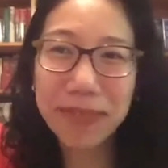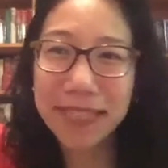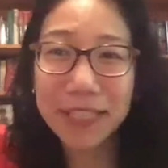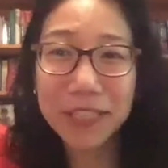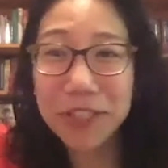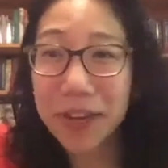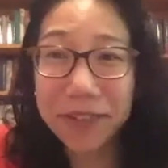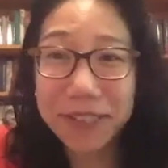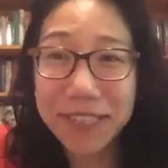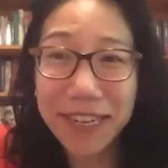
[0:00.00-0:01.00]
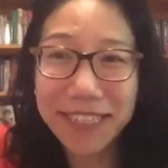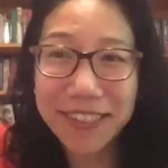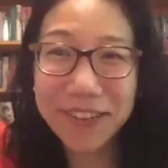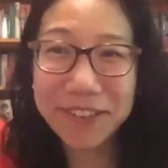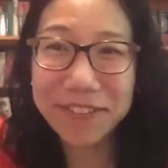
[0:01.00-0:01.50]
It's such an honor to talk to
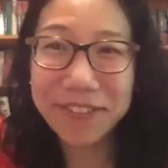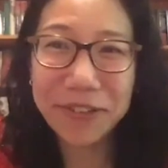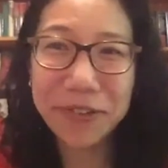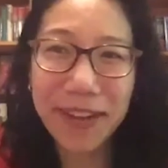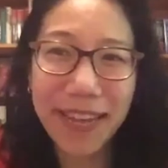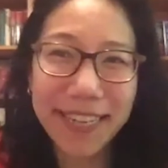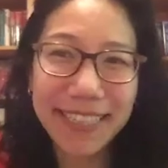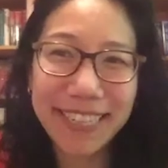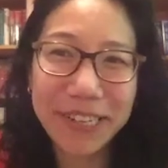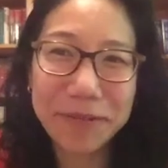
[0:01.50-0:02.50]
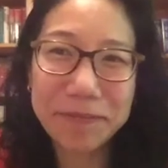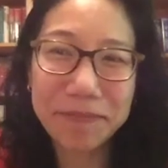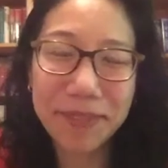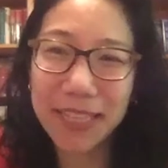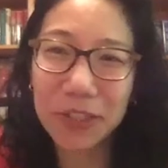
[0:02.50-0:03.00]
all of you,
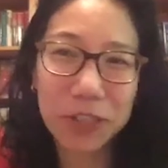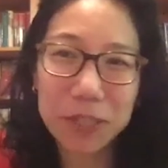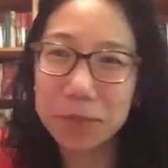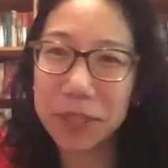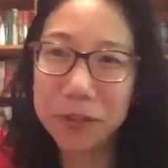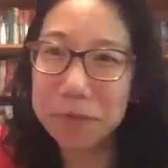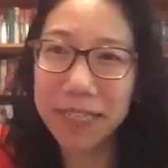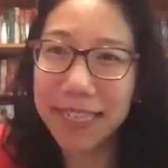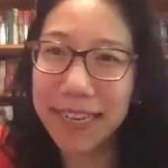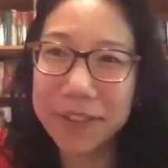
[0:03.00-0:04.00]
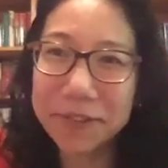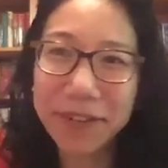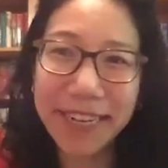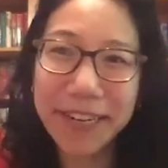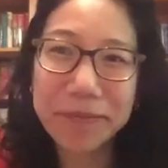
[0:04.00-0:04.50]
and it's just a pleasure to be together
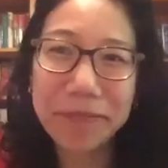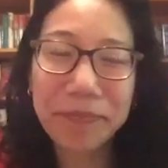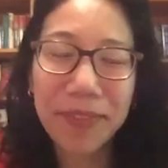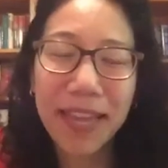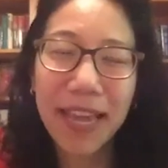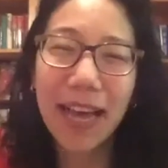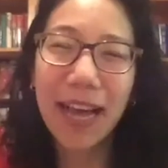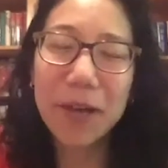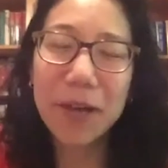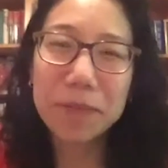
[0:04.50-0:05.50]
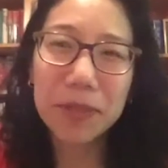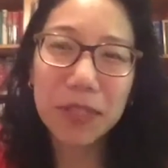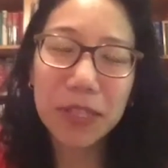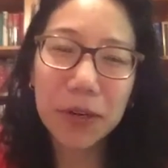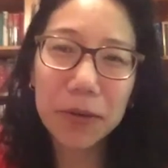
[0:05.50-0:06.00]
right now.
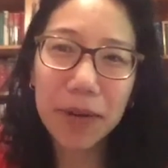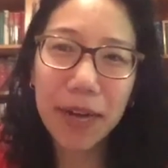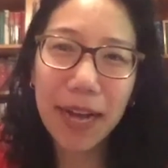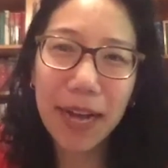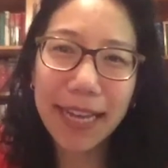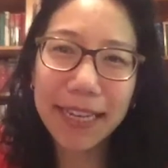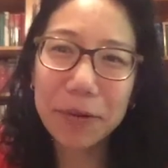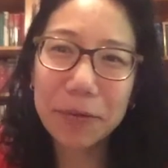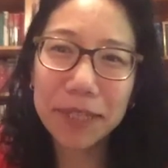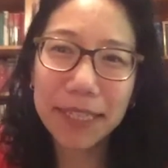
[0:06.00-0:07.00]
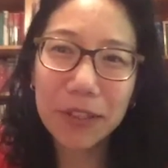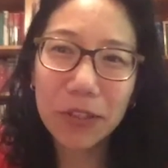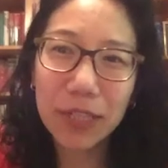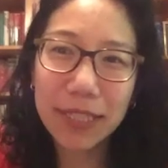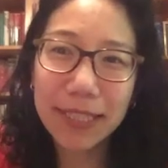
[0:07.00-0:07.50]
So I got really
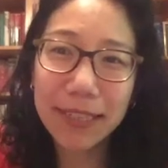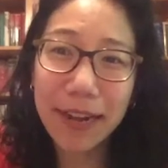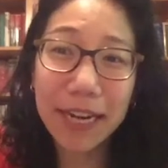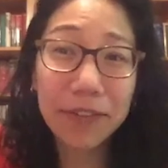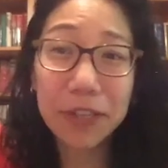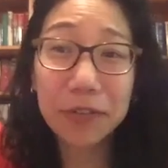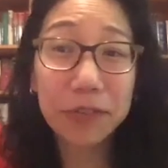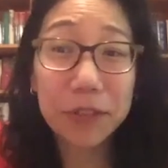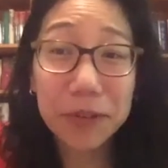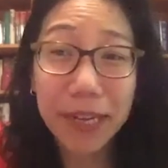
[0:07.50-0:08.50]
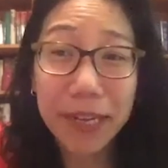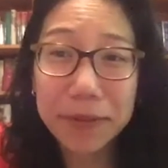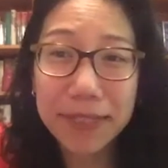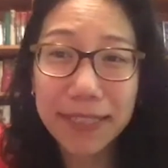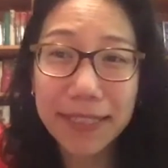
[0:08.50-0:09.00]
interested kind of on a fluke. I
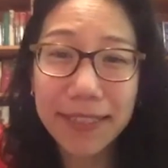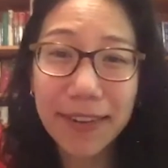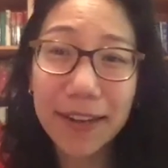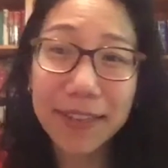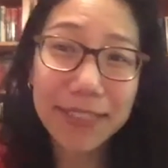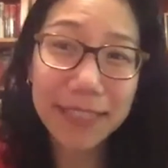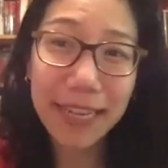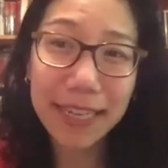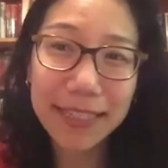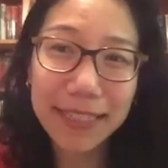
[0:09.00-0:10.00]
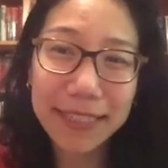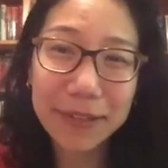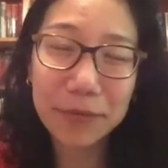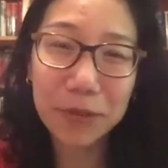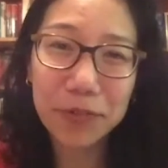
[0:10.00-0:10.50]
was in Austin, Texas
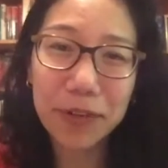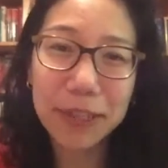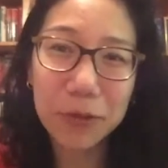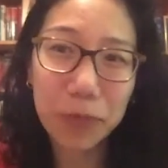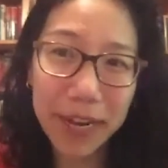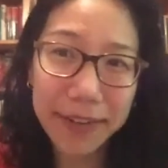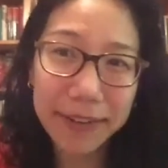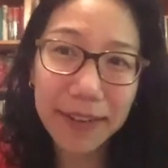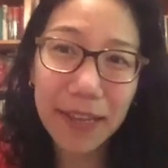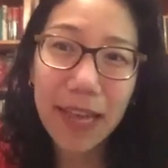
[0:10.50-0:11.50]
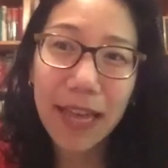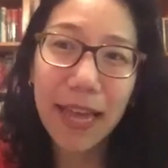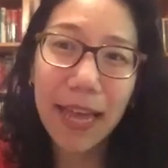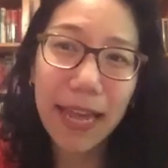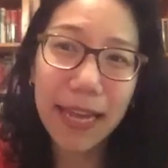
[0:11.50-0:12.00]
for a friend's wedding
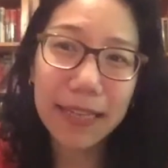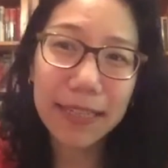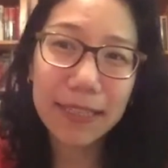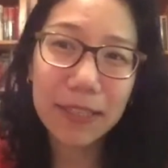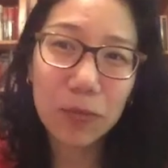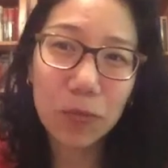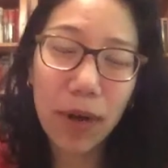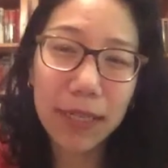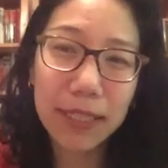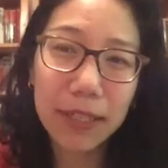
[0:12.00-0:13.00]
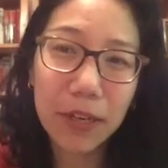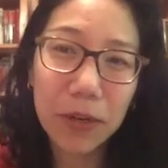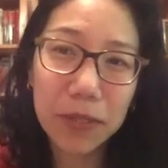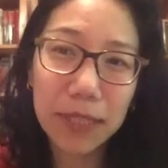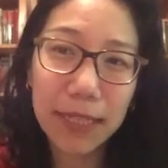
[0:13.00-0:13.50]
and wanted to
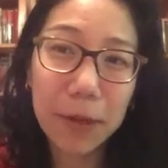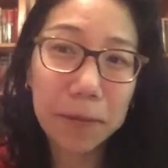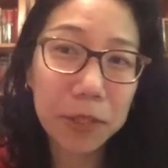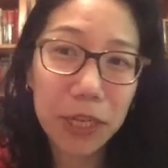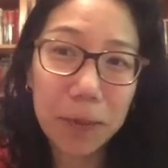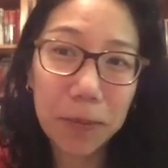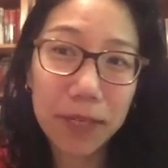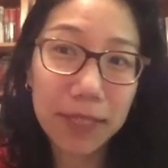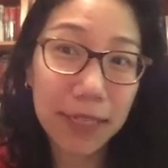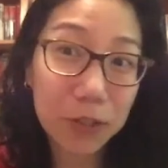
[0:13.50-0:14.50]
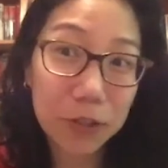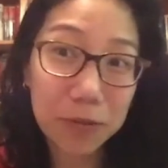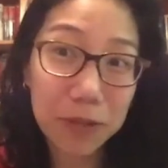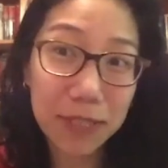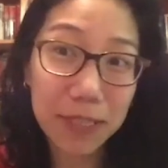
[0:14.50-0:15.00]
go to the LBJ Presidential
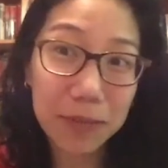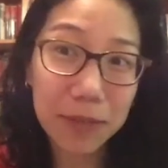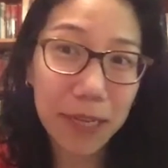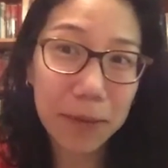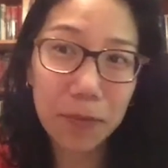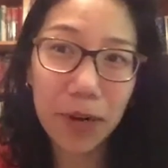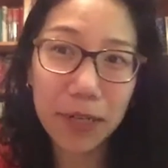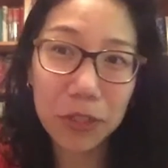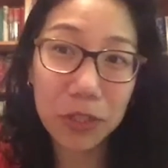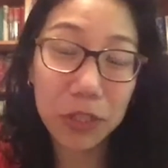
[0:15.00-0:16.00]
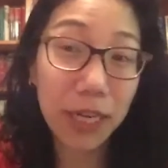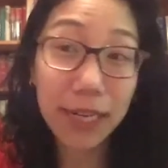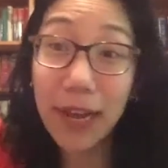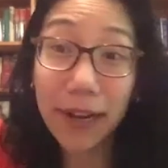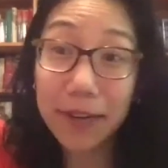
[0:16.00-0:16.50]
Museum and Library just to check
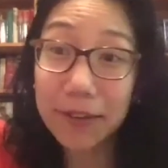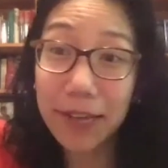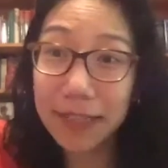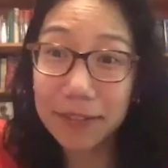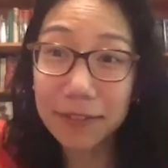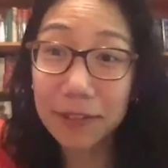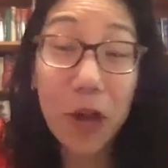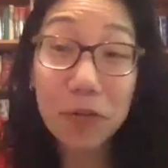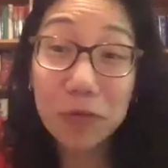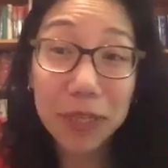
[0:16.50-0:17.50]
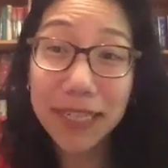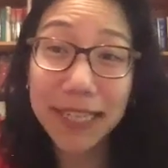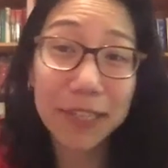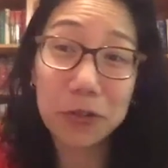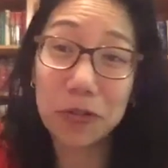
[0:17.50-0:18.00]
it out. I love reading
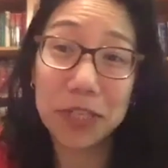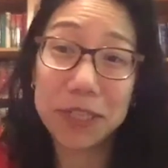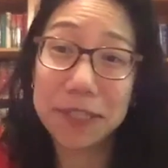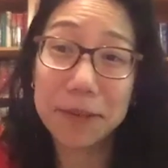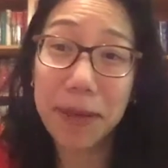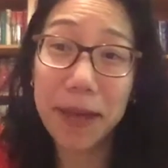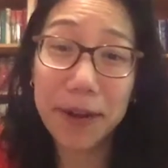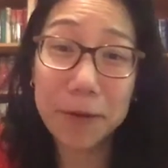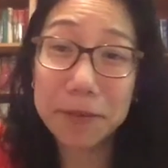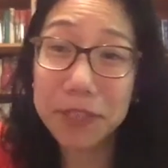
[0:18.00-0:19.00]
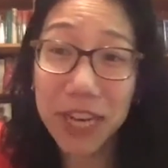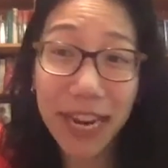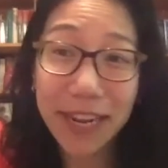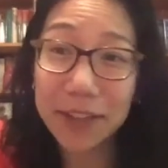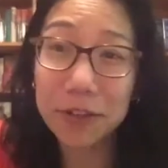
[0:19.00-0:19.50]
histories about
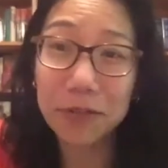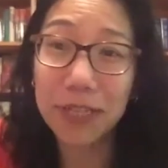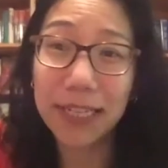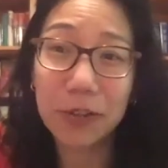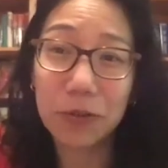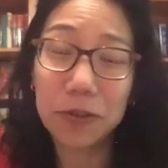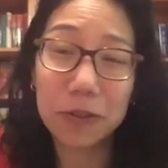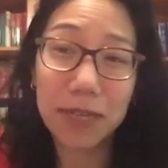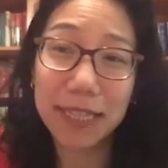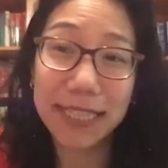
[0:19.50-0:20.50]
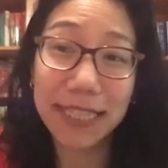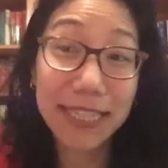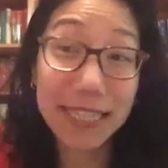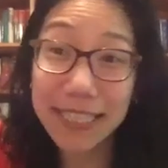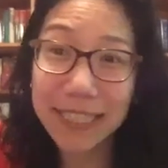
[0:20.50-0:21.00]
LBJ. I love reading histories about the
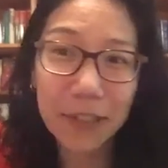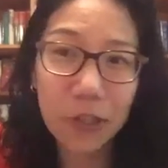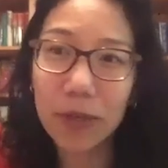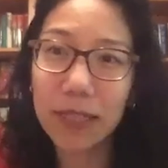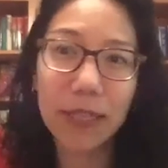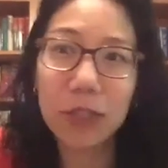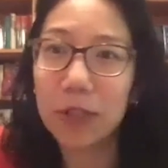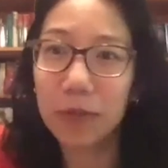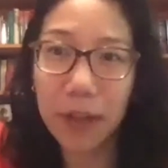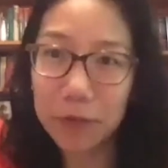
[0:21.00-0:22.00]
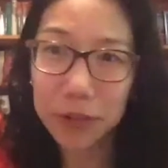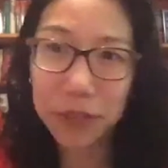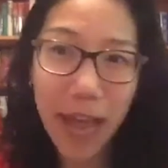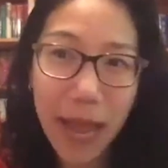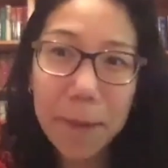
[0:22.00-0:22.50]
60s in the US, such an eventful
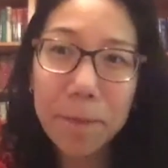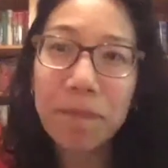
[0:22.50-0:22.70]
time.